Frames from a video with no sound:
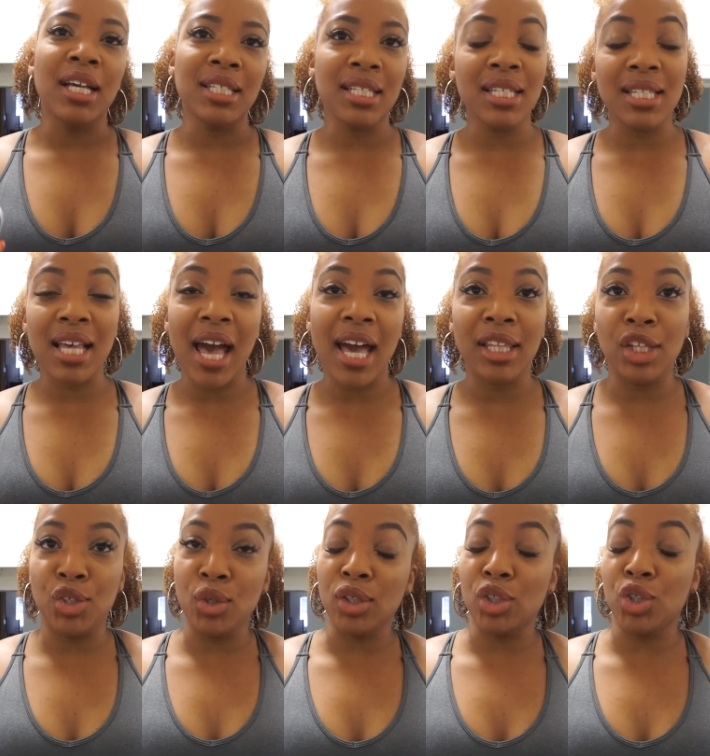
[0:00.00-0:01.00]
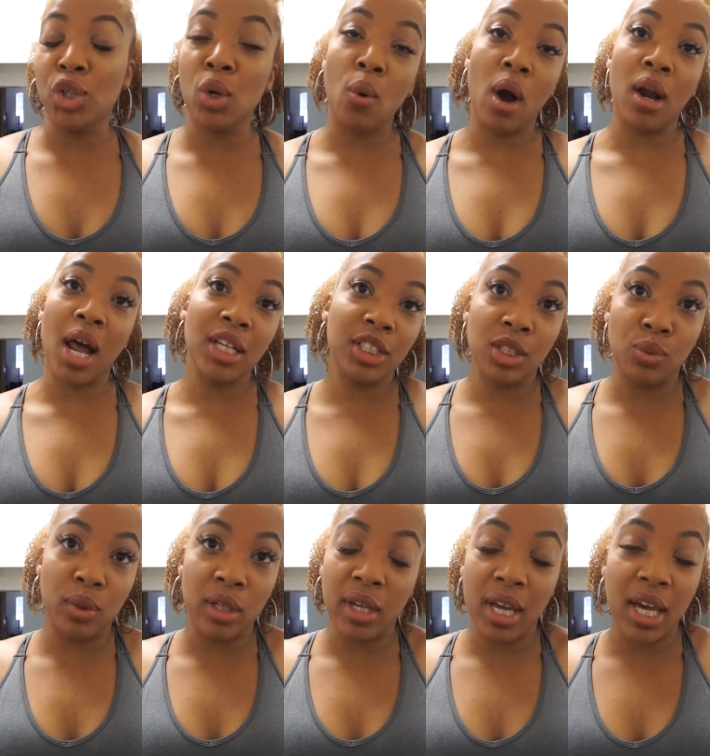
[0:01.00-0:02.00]
And since I had to drink the sugar water, I just
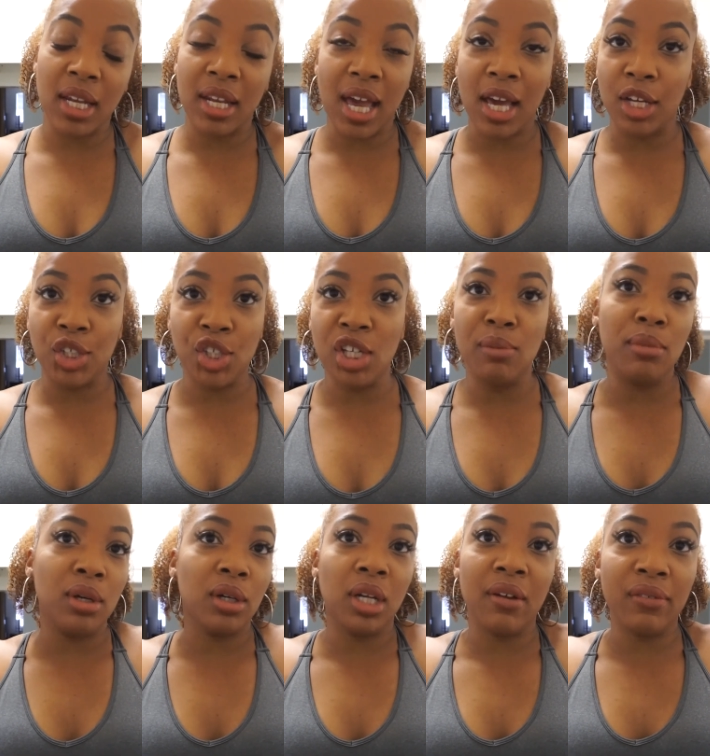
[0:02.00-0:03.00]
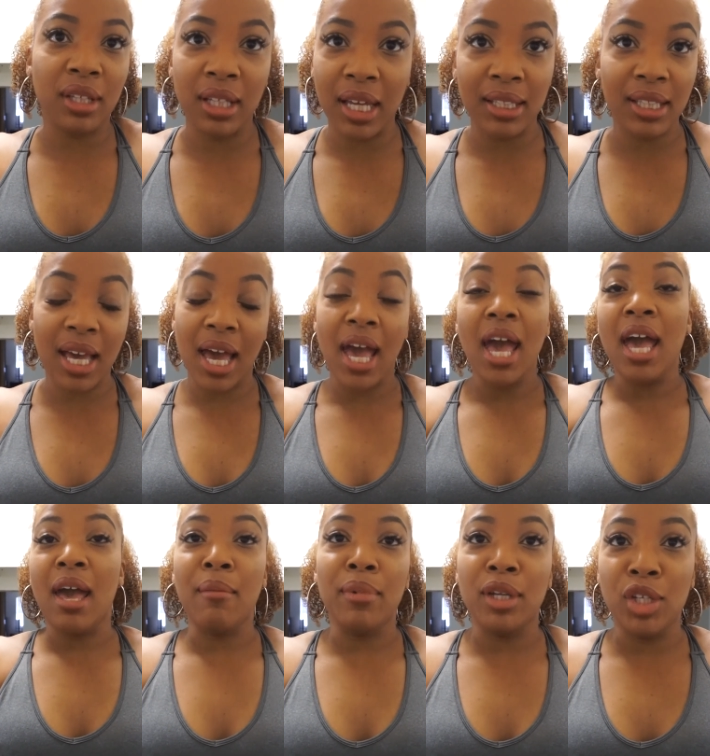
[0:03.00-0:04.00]
went ahead and had a cheat meal and everything like
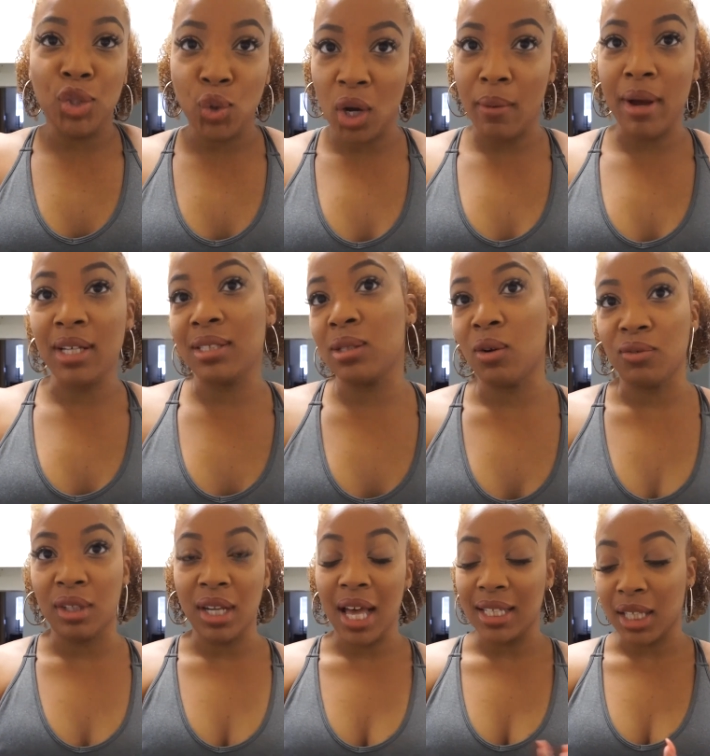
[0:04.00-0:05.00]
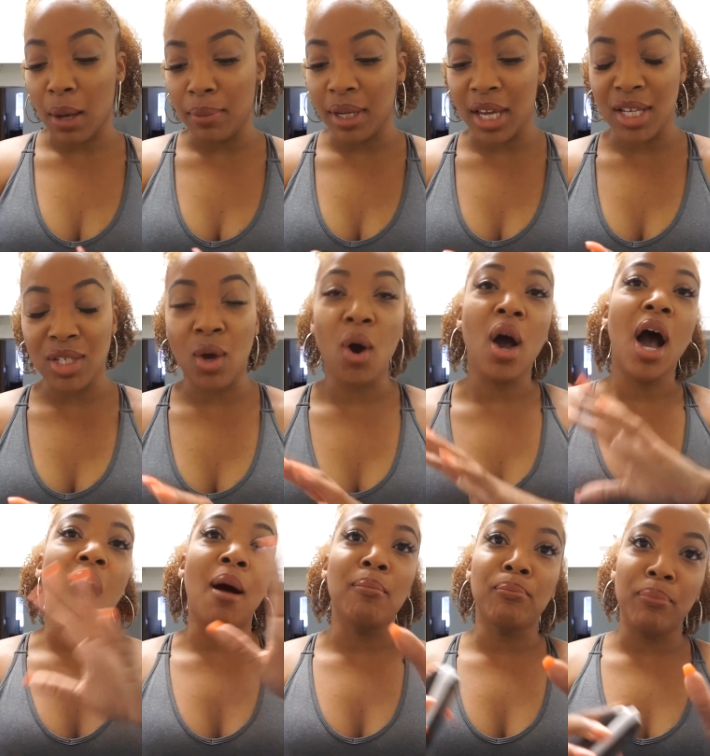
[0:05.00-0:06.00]
that, and been enjoying myself the last couple of days. So
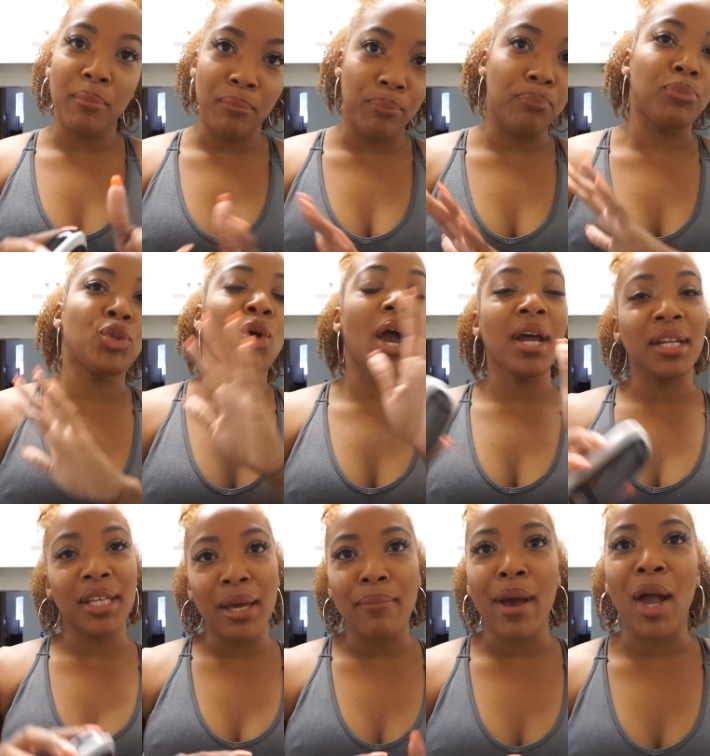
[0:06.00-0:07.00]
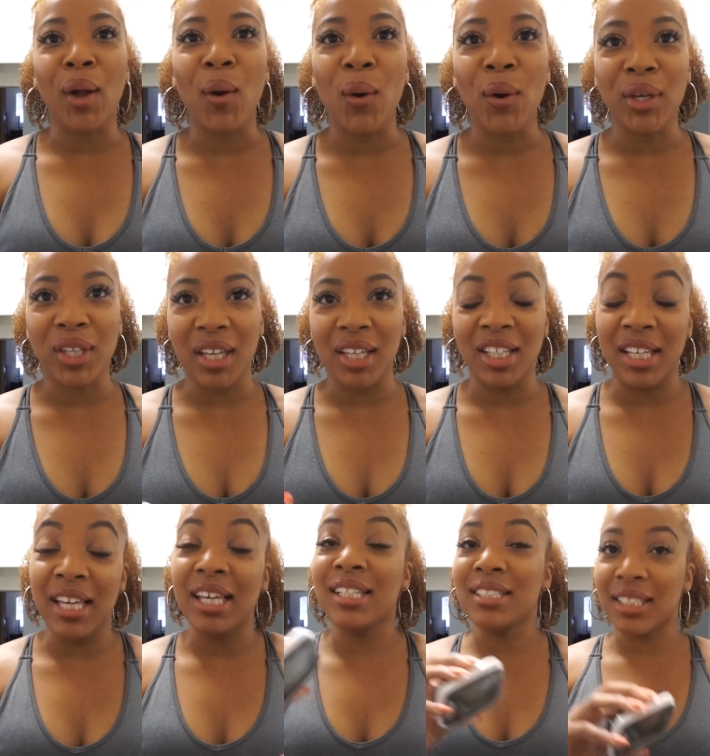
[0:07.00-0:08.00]
I'm trying to get back on and
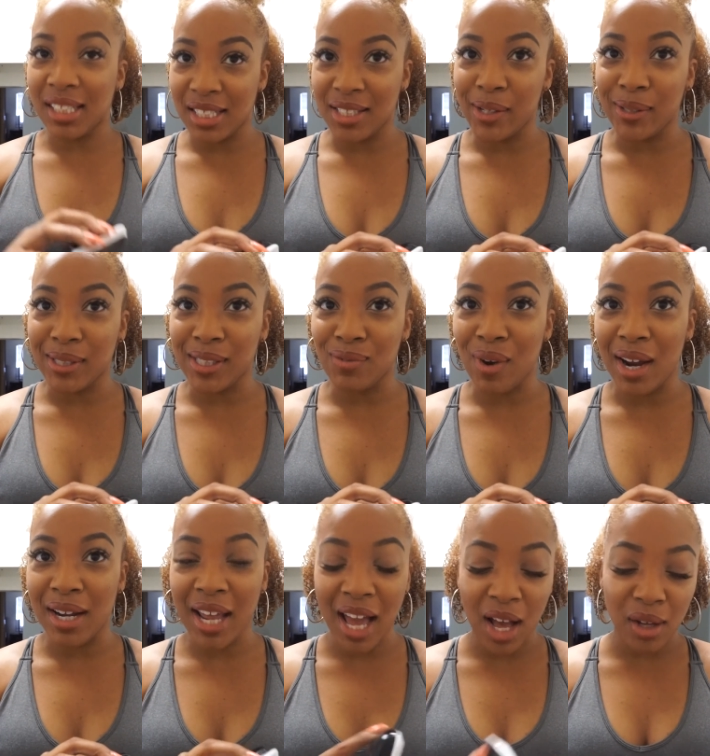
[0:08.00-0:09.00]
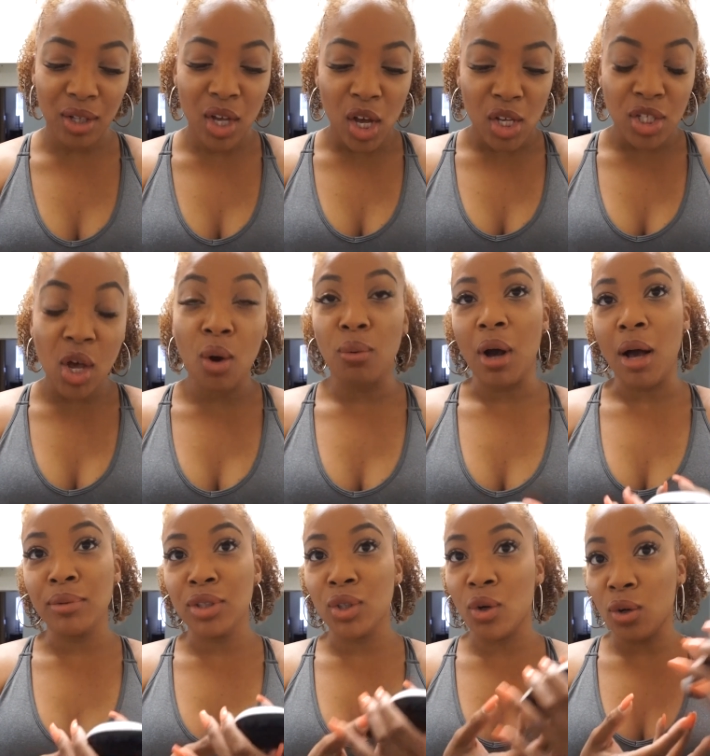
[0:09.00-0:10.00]
get into ketosis right now. So
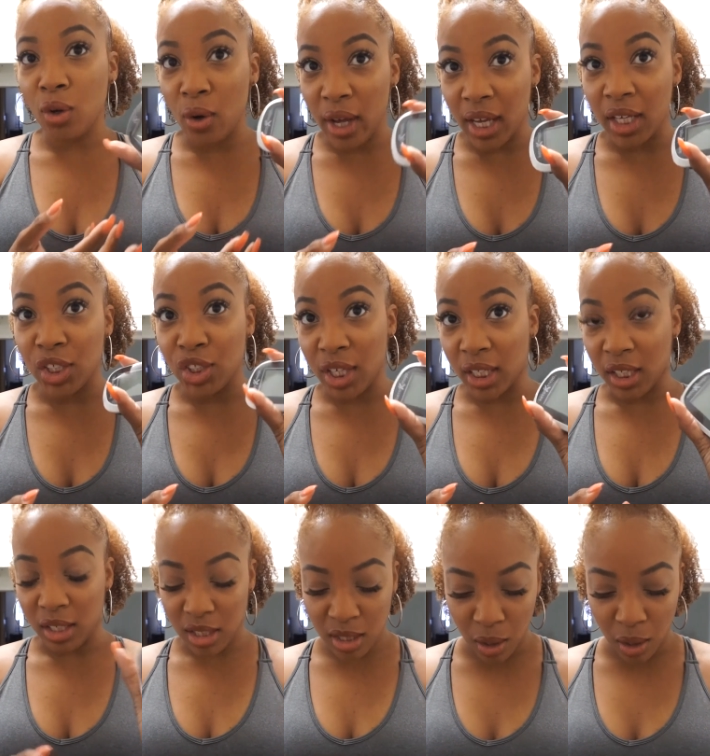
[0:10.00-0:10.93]
I'm just going to go ahead and check it.